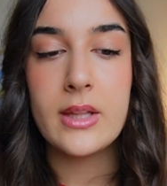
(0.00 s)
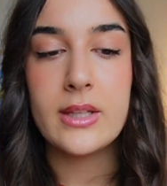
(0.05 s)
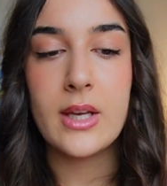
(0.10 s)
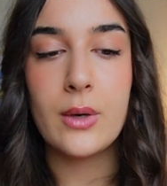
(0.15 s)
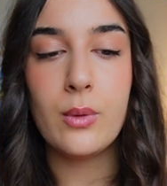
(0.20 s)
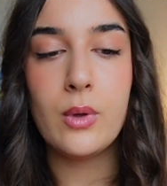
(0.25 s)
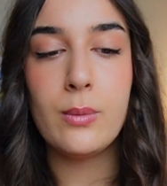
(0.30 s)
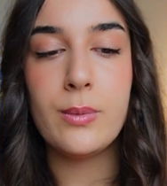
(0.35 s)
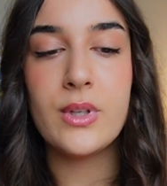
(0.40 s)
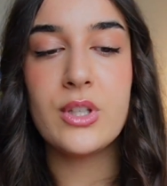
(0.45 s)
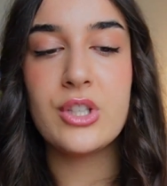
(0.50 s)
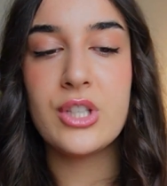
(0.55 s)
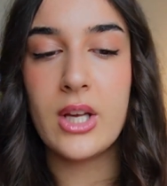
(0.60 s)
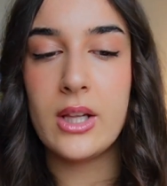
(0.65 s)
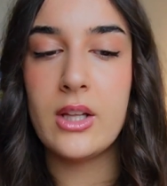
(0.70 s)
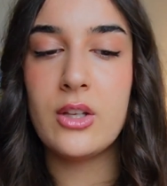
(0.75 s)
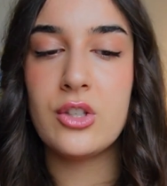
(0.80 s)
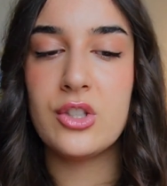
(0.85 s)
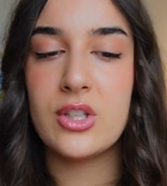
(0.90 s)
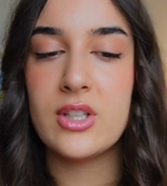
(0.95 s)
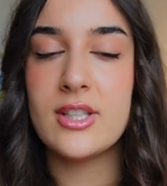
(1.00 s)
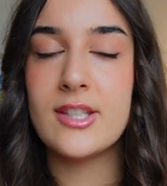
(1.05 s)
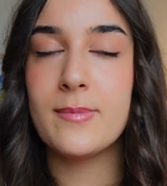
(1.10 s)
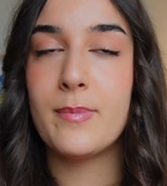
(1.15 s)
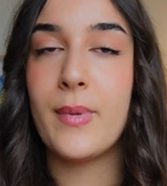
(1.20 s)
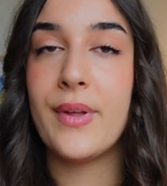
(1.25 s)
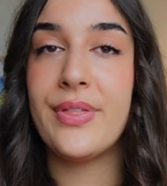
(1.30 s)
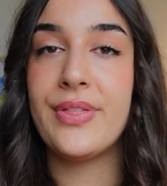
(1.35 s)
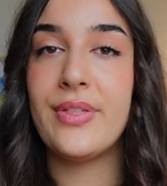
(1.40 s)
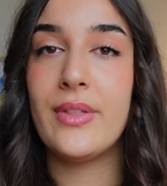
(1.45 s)
There will be challenges,
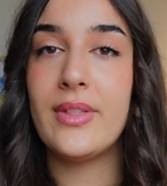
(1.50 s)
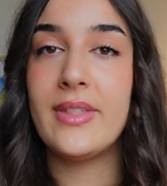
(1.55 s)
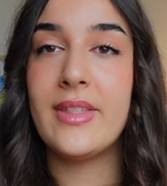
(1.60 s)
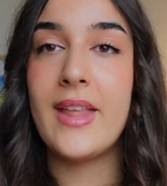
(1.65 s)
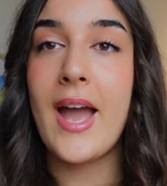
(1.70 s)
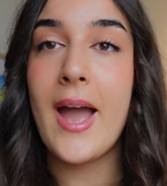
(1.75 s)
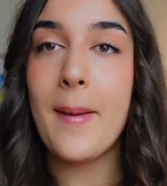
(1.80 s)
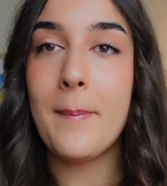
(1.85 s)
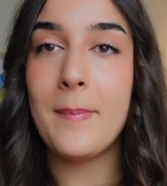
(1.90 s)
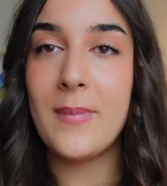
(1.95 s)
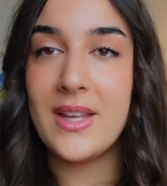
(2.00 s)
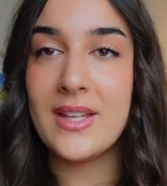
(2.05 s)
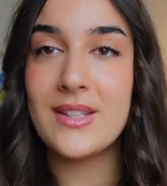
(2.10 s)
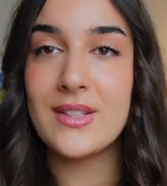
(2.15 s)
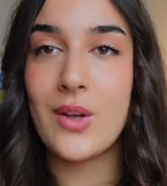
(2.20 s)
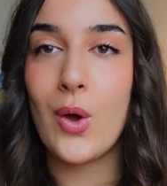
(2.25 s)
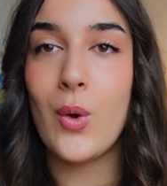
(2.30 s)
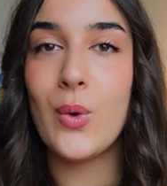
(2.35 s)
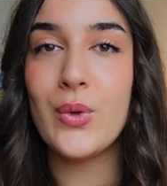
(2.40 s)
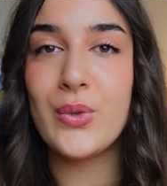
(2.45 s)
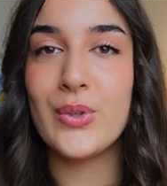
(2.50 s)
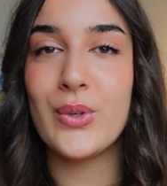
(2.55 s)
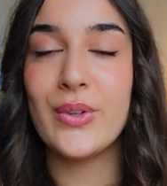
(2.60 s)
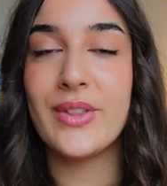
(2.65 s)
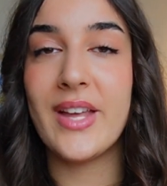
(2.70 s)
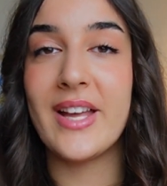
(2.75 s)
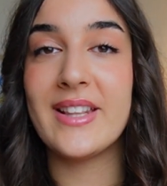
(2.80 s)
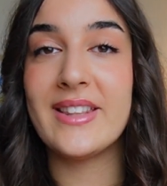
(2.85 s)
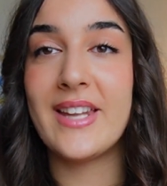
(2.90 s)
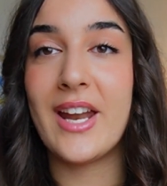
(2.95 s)
but that means
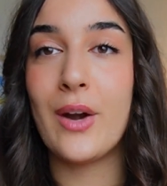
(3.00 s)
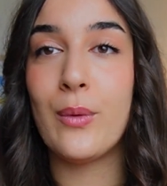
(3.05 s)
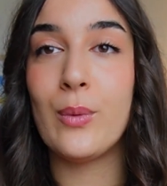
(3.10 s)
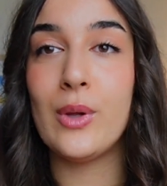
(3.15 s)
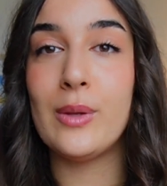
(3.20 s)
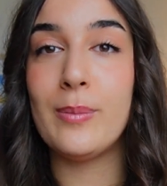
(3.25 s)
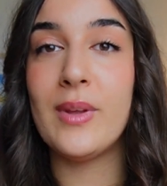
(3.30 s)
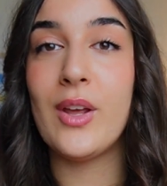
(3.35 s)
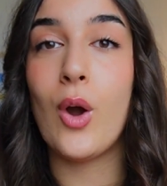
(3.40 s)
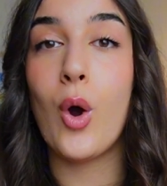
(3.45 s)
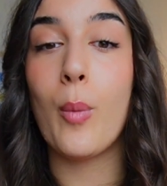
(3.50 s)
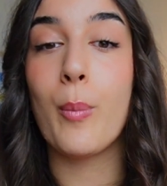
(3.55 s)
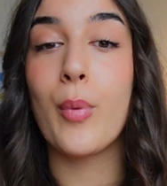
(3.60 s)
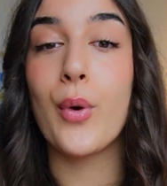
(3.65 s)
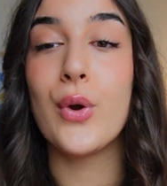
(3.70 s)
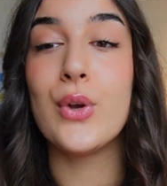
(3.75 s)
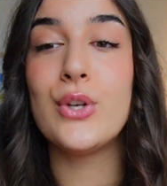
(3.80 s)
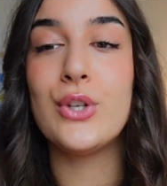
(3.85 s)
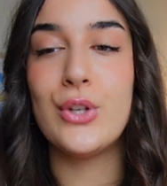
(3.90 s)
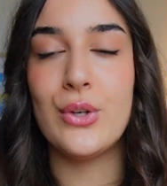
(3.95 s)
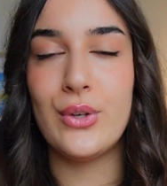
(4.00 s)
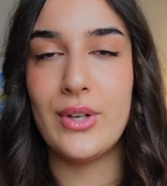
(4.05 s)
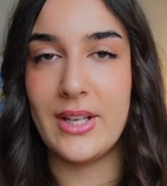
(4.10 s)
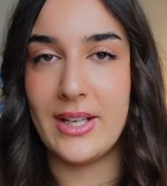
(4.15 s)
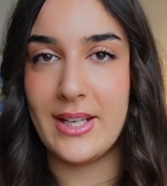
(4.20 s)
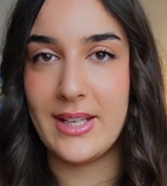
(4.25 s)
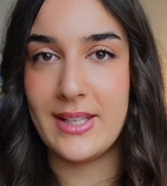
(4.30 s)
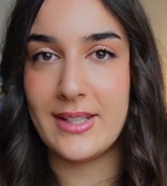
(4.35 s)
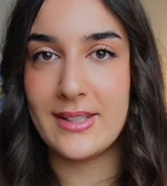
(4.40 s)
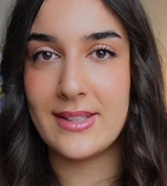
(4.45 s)
also that there will be
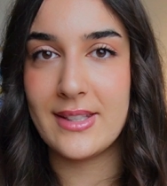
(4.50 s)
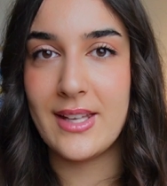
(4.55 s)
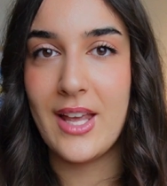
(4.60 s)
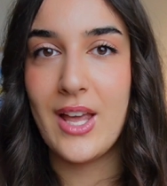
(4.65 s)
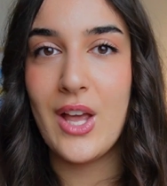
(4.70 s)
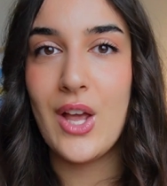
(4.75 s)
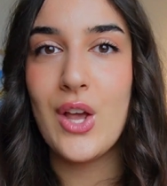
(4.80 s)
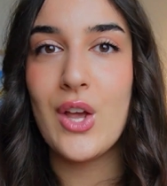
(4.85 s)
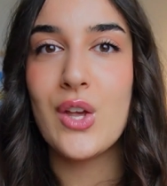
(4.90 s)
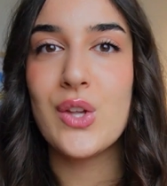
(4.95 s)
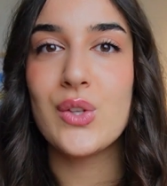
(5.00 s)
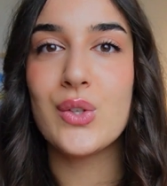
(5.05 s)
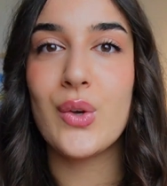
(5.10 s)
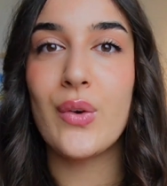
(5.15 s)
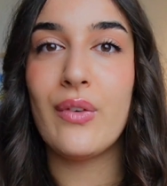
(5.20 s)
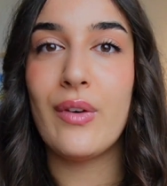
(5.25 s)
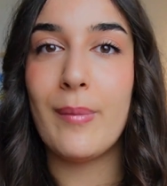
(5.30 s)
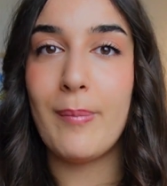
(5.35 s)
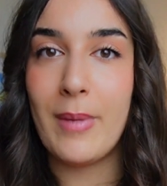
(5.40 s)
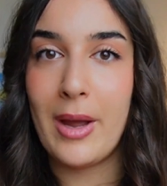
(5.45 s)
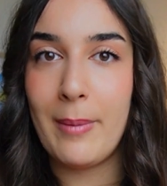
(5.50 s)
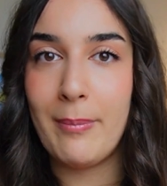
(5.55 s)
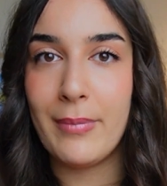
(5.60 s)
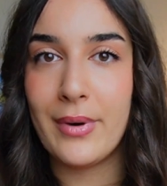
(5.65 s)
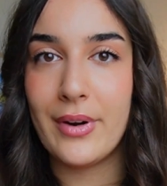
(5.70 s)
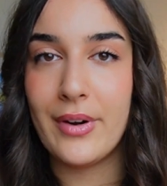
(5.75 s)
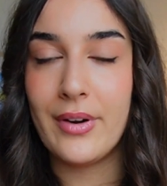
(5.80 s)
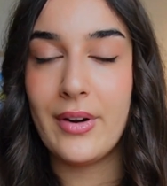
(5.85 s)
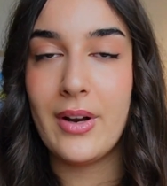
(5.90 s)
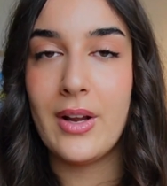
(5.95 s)
opportunities. So
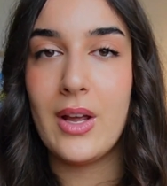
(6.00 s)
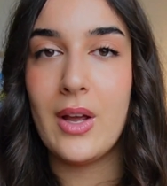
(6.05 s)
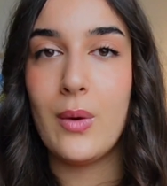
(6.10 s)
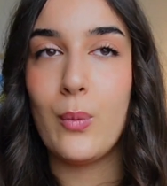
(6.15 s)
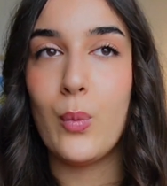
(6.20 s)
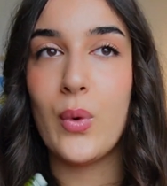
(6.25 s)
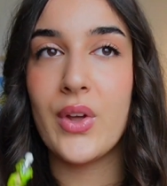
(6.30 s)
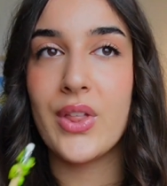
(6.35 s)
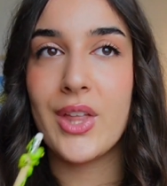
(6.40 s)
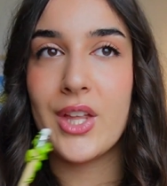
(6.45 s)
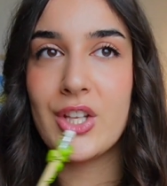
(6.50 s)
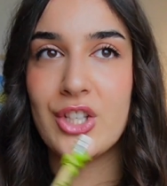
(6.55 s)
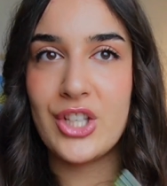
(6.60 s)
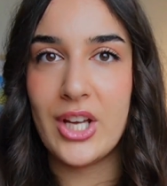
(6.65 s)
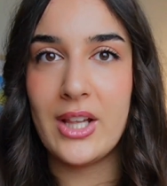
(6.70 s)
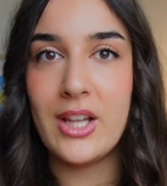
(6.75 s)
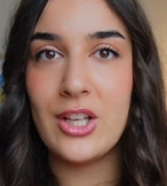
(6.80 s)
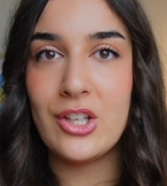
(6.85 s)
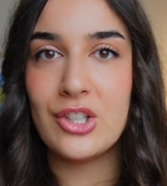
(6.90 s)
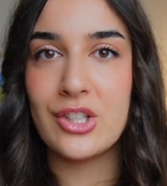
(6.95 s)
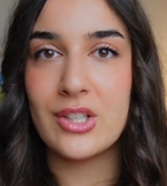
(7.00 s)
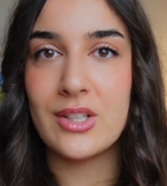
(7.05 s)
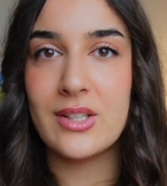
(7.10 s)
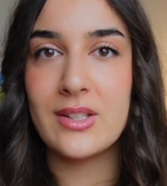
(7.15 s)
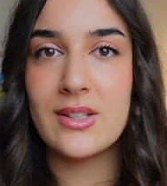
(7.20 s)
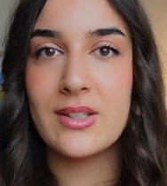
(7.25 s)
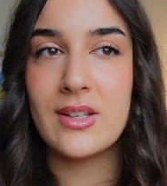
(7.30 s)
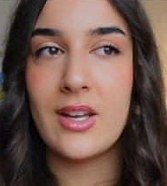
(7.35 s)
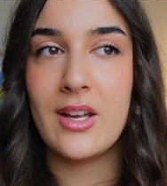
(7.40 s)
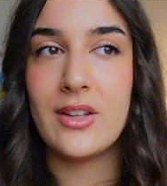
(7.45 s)
remember, with
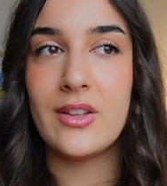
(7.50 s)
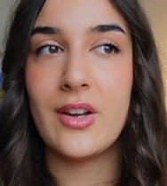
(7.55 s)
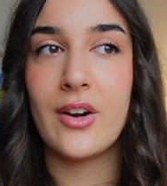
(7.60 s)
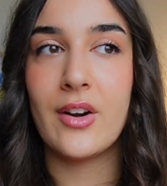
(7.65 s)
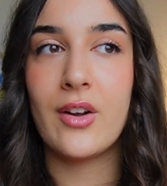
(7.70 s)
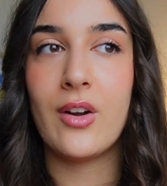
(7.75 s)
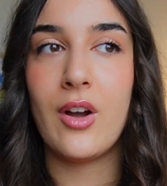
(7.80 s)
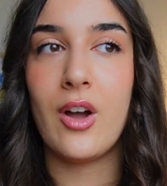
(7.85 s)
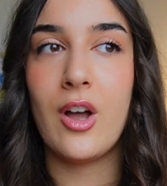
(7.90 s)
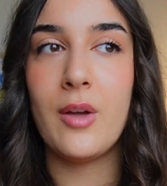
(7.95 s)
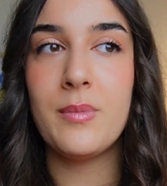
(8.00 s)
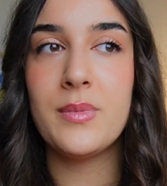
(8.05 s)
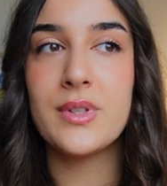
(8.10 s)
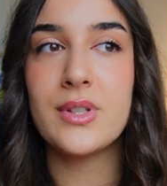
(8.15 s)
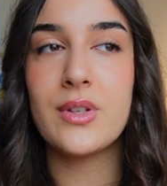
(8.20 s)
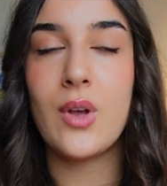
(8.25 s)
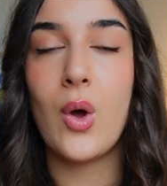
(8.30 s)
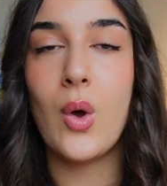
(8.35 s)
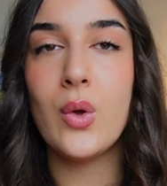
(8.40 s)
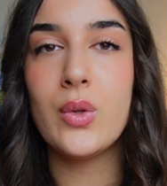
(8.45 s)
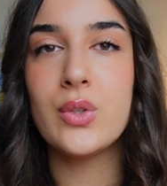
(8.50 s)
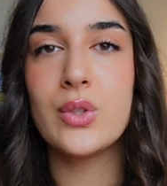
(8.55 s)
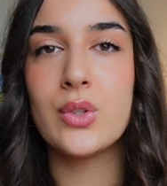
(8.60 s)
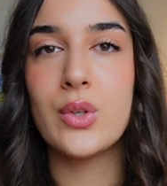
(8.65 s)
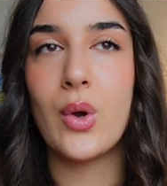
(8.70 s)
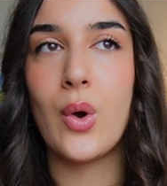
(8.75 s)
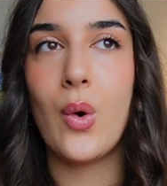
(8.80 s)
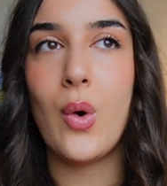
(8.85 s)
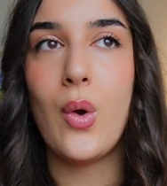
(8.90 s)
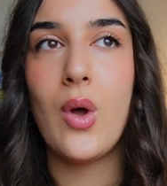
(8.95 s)
challenges, there comes
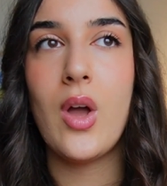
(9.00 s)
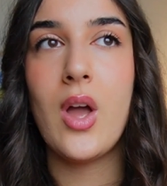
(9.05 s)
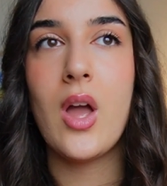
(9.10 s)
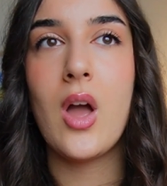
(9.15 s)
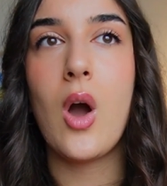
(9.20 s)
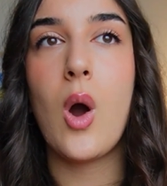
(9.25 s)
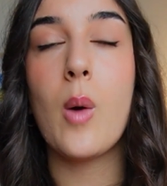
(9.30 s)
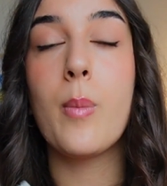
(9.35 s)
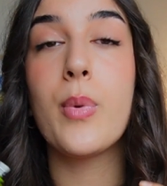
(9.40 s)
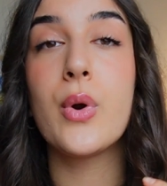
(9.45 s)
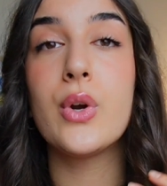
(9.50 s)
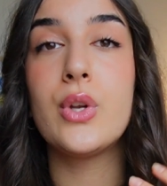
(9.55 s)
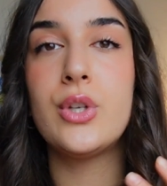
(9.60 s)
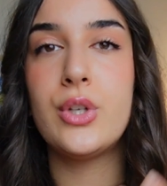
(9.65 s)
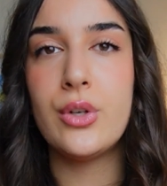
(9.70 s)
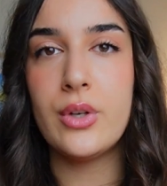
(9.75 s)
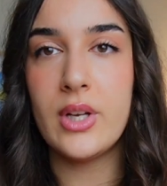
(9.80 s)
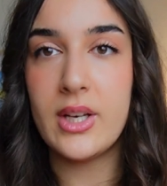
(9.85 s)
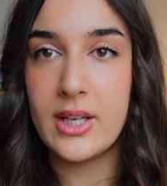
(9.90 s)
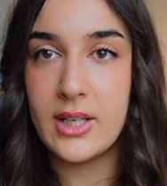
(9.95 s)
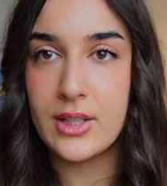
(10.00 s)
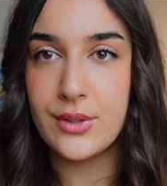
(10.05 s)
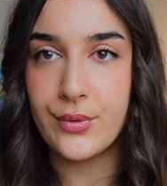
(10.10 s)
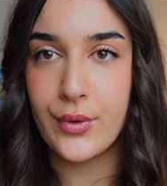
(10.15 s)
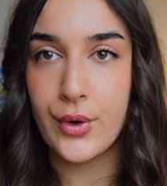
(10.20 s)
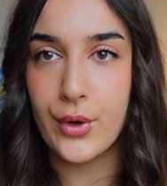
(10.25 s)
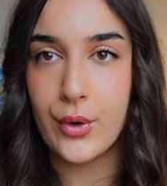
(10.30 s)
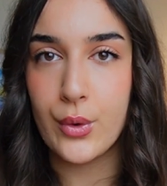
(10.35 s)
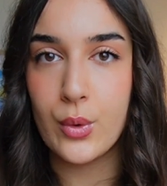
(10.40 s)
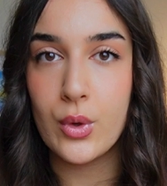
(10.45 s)
also opportunities
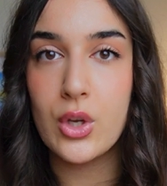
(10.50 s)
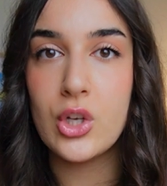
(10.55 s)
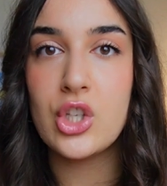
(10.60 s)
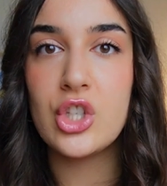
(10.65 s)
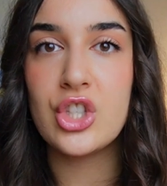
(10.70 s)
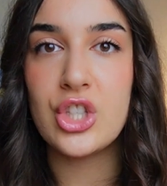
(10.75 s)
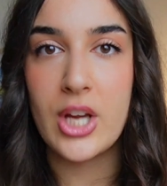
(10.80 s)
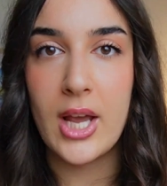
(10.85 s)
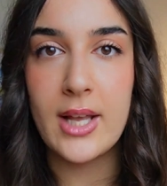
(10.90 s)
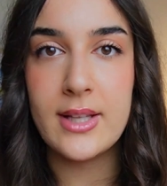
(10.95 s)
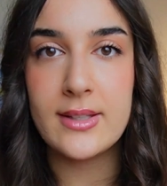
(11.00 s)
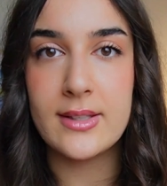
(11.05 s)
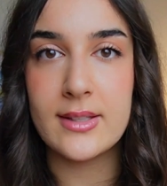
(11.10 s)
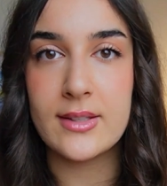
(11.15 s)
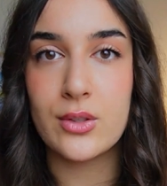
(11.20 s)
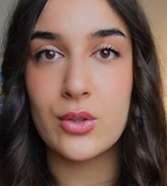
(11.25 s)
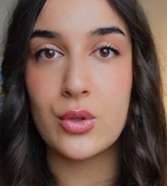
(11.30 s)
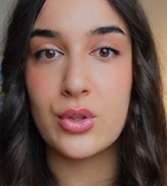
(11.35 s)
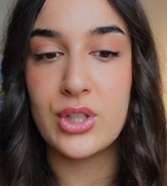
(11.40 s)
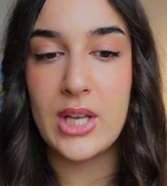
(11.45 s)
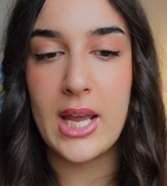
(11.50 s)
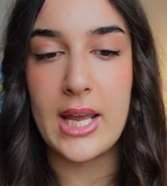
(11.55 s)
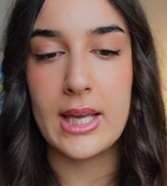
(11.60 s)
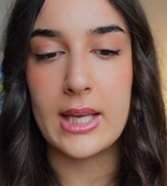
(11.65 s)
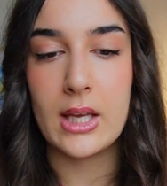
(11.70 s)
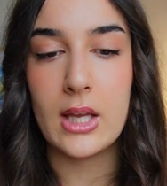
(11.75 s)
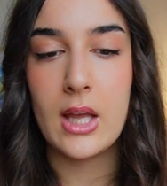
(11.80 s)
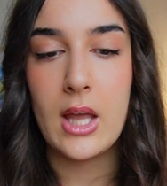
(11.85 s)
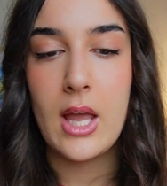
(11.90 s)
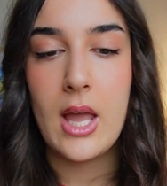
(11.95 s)
for you, chances to
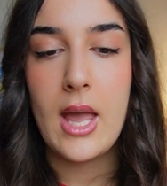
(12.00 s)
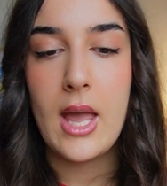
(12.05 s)
take.